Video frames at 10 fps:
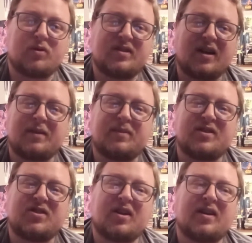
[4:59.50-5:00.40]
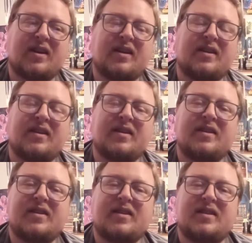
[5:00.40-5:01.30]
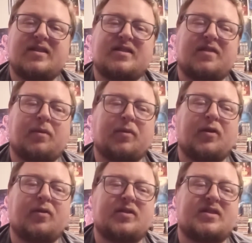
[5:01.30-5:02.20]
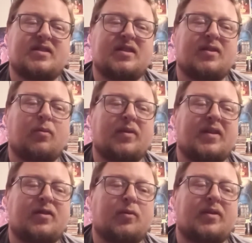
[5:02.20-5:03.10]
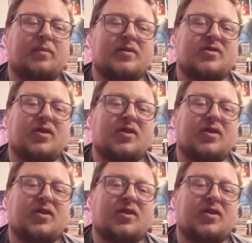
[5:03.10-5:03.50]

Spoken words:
time to shine and stuff. I'm curious to see what they do with him in